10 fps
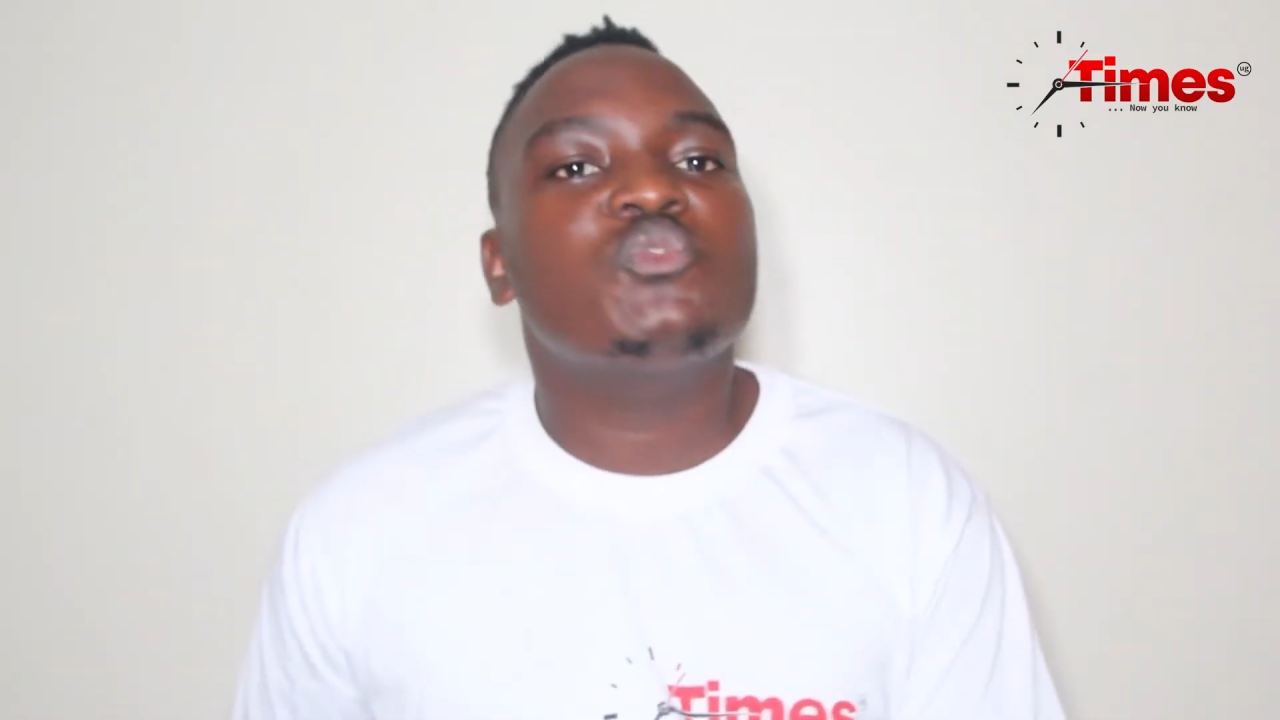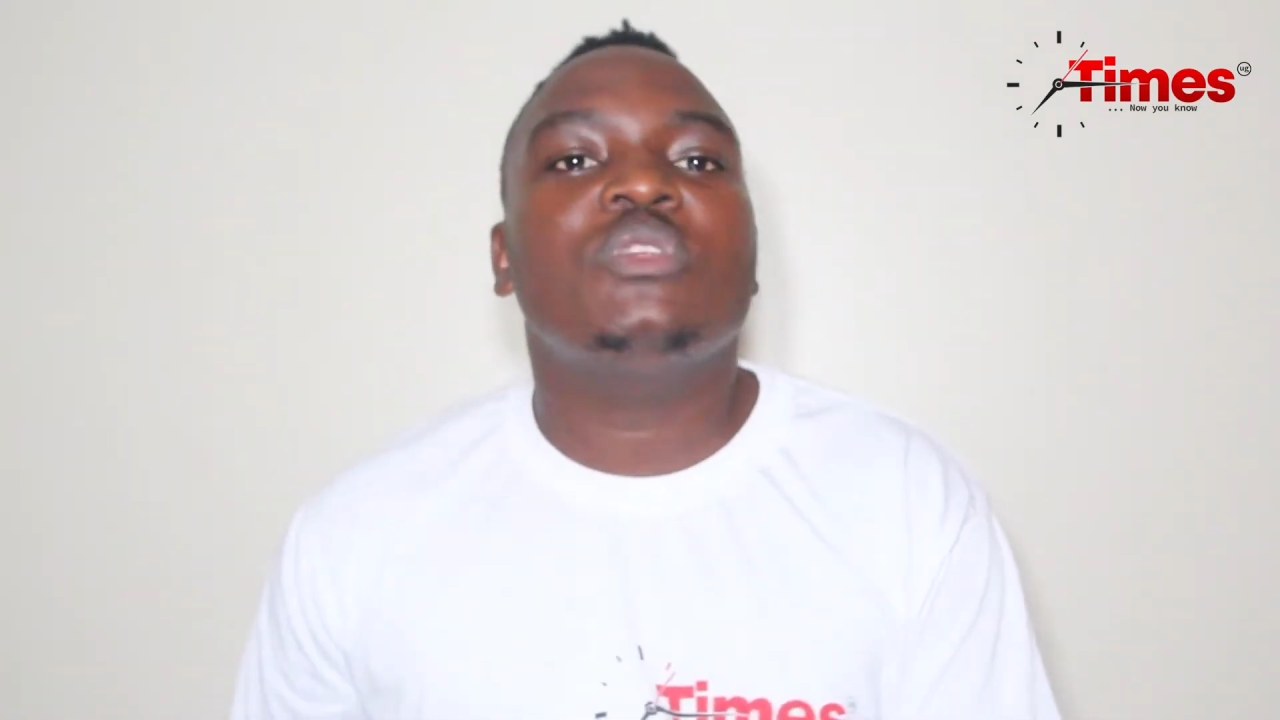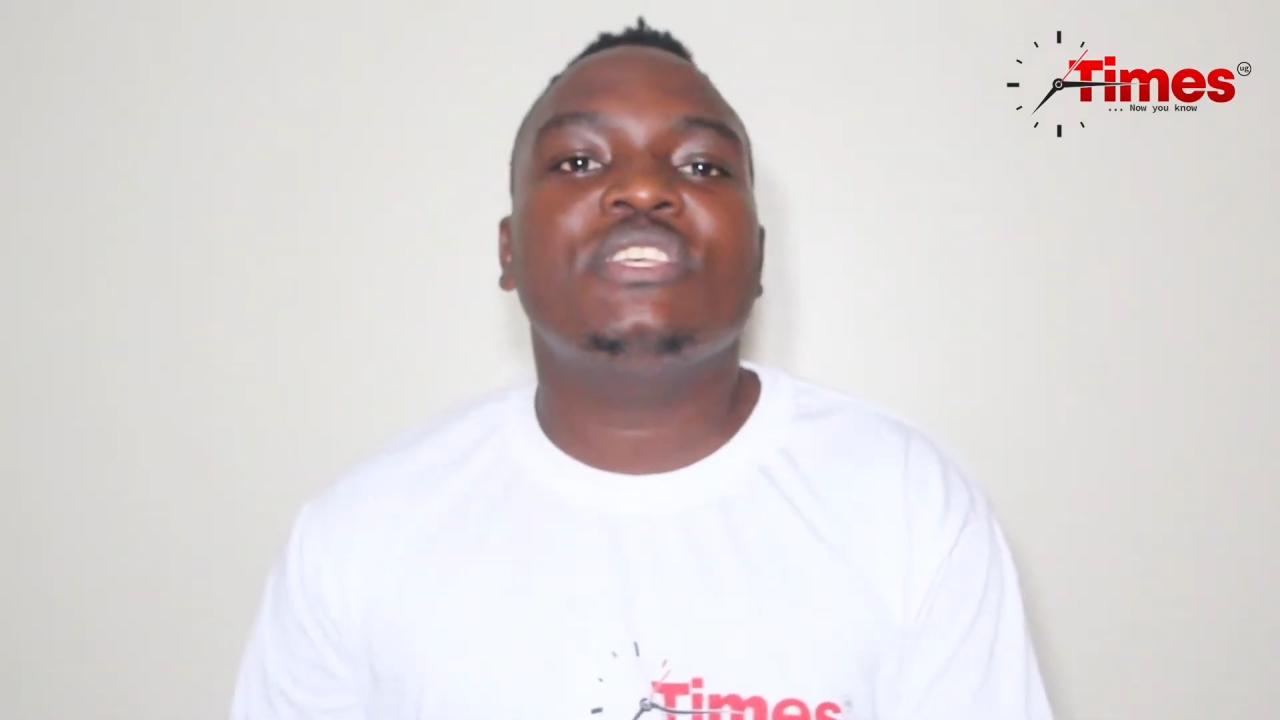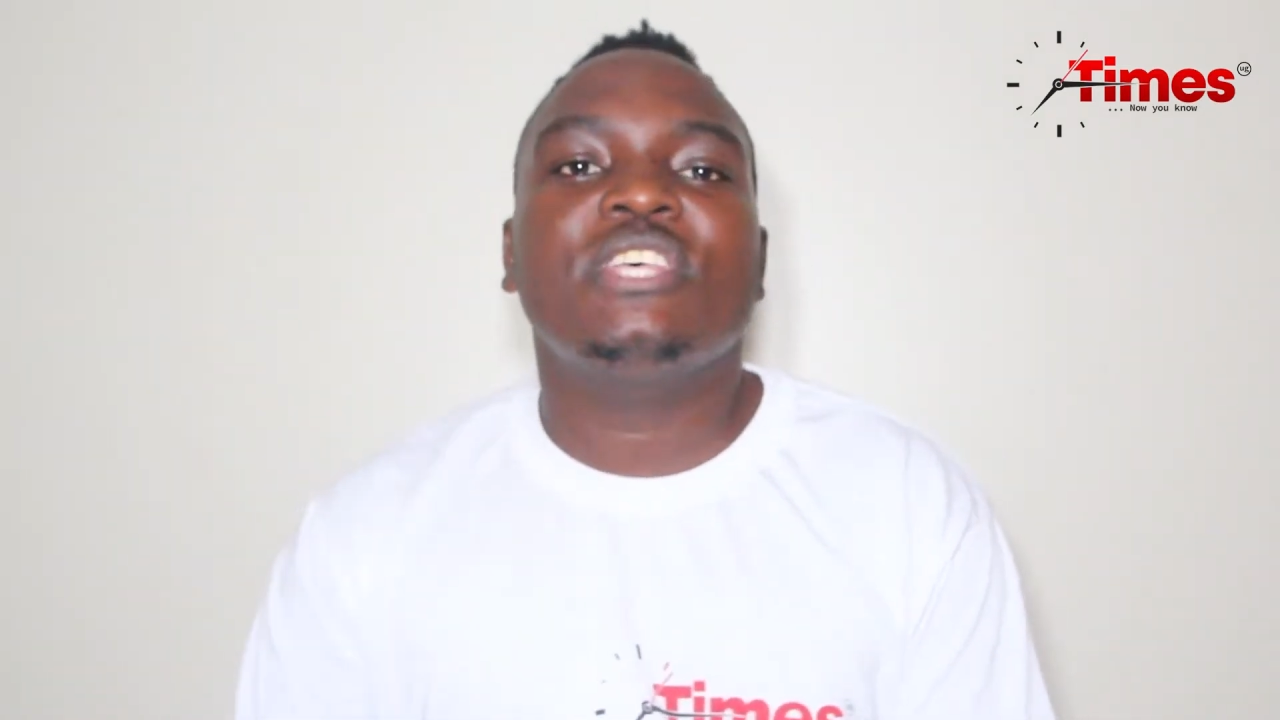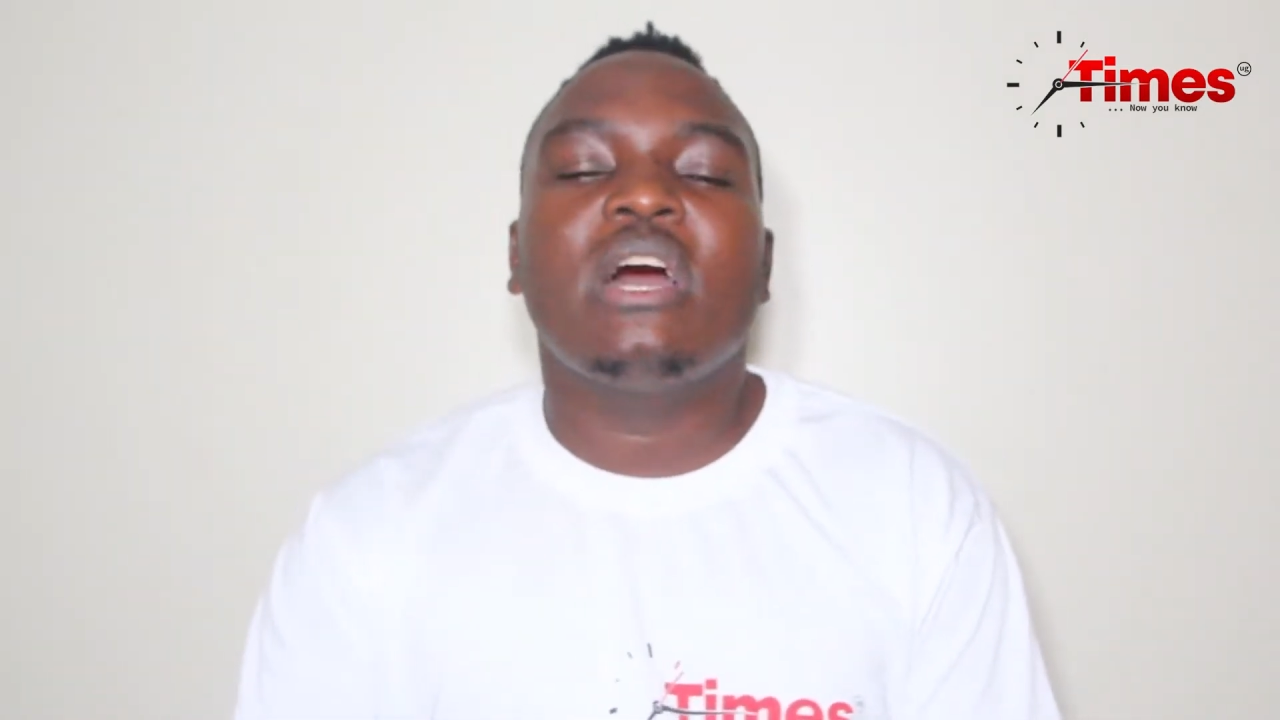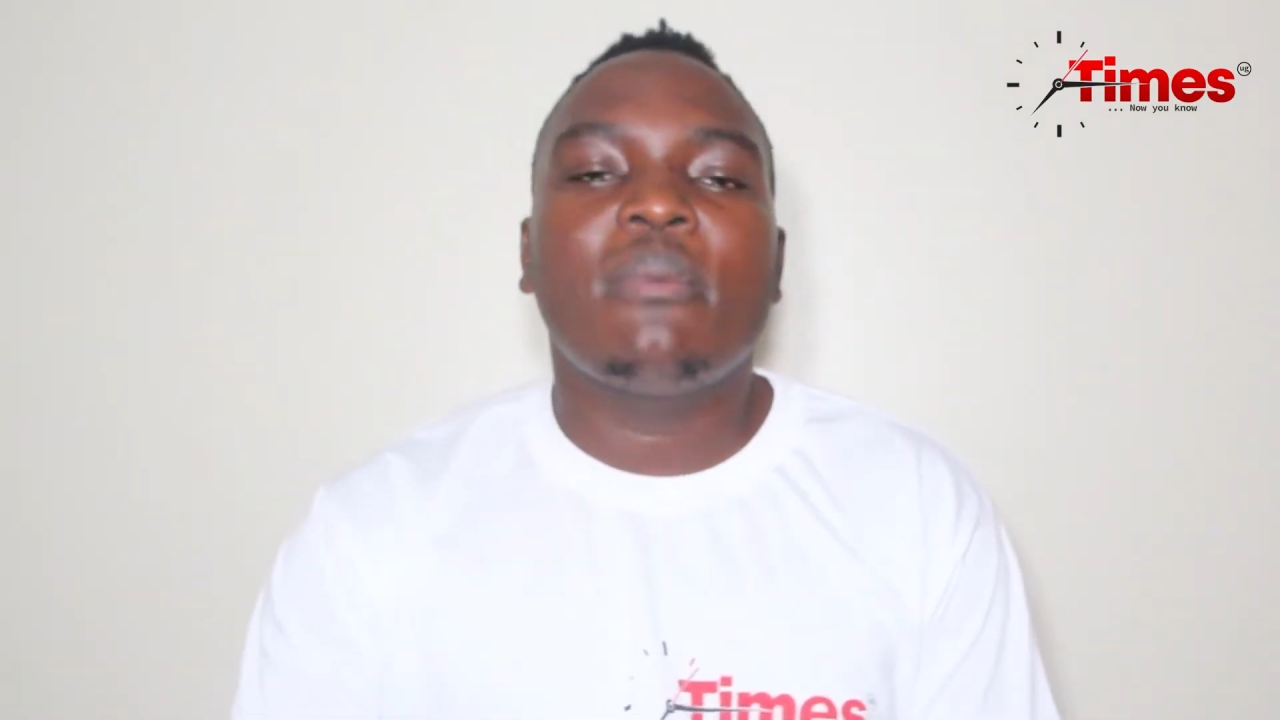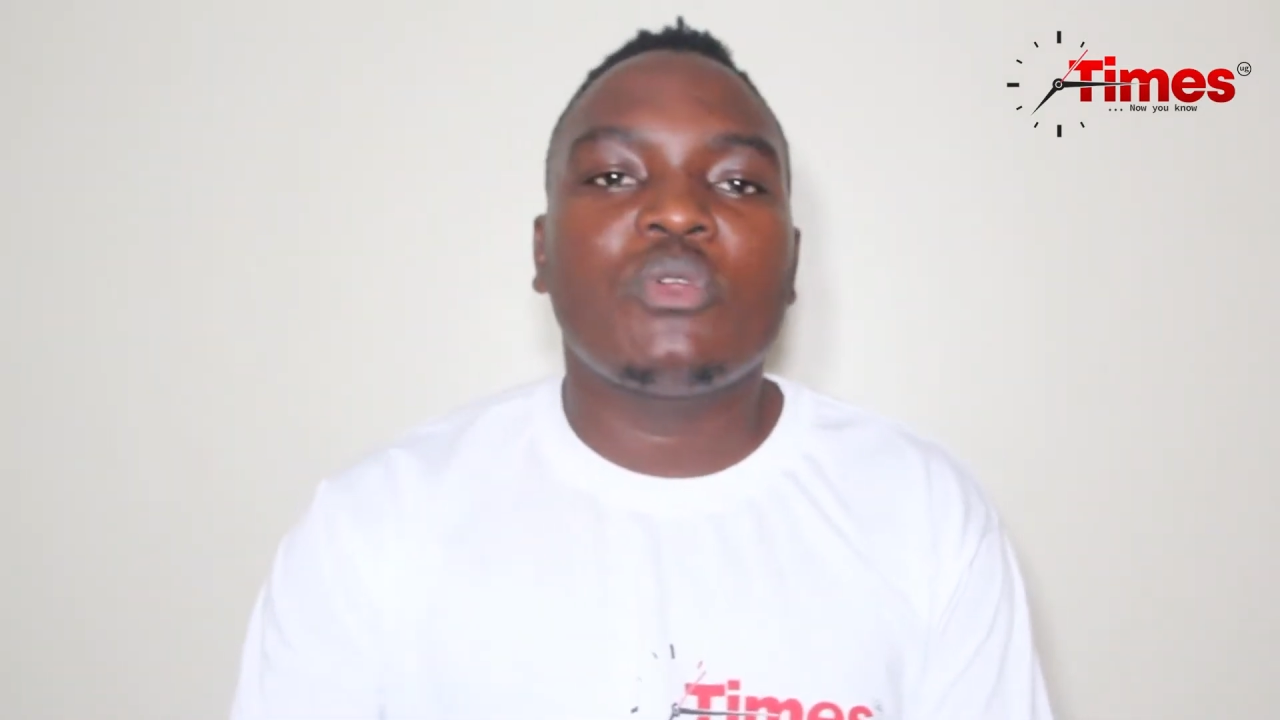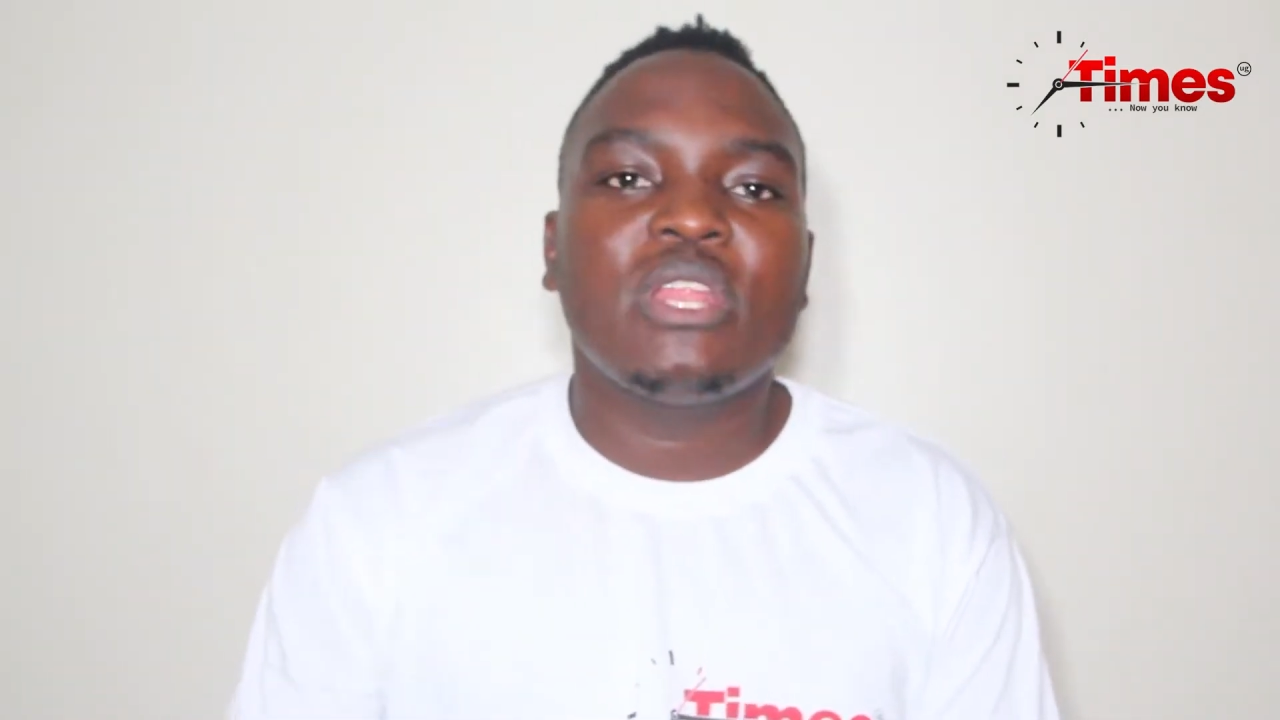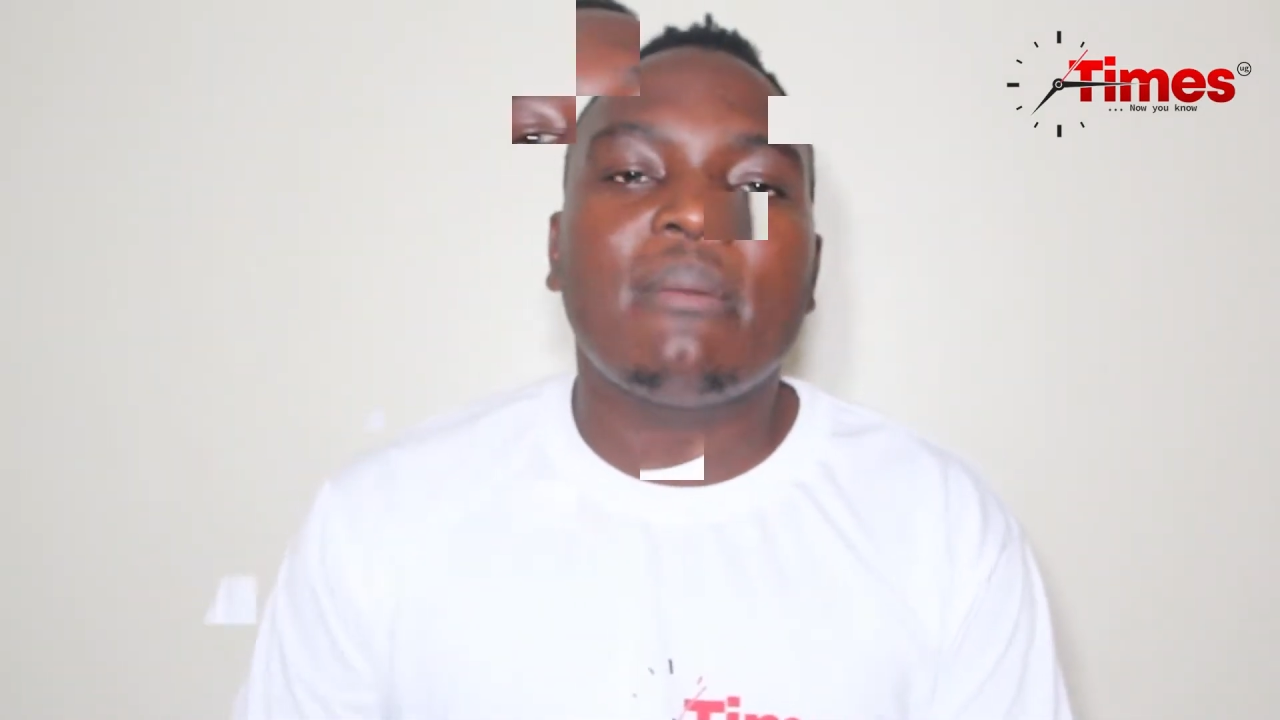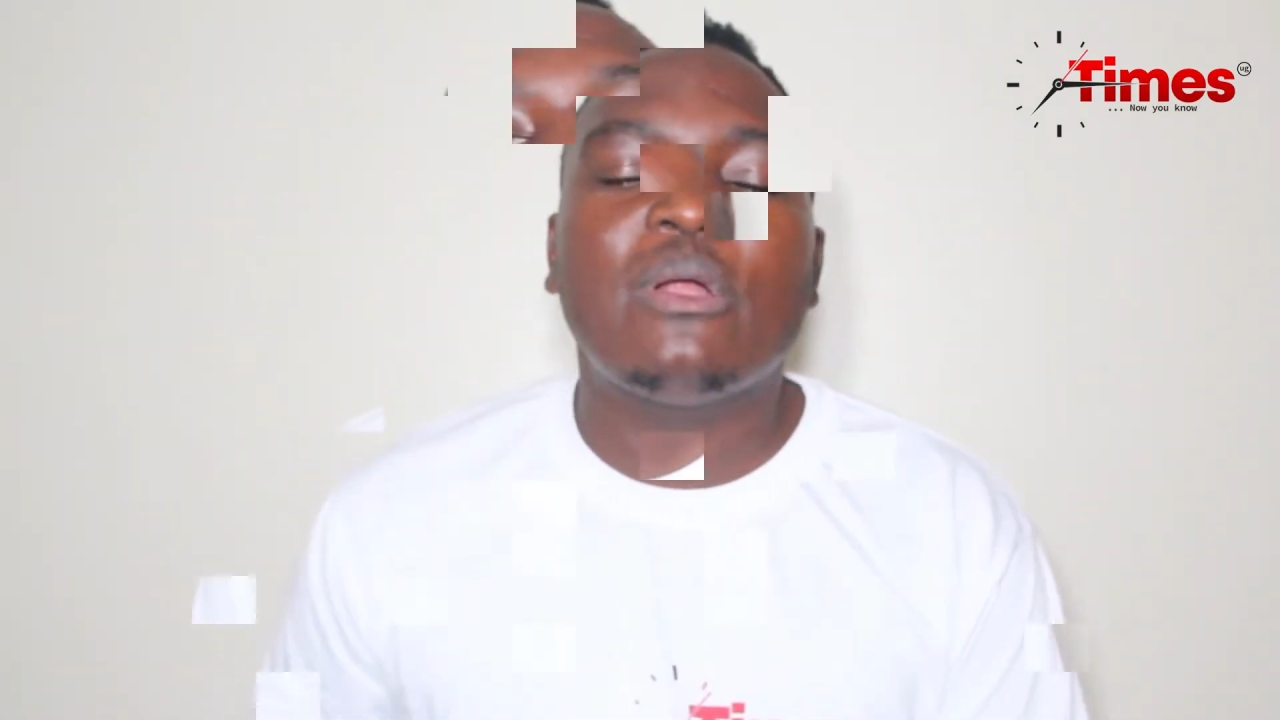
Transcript: tule se amauri na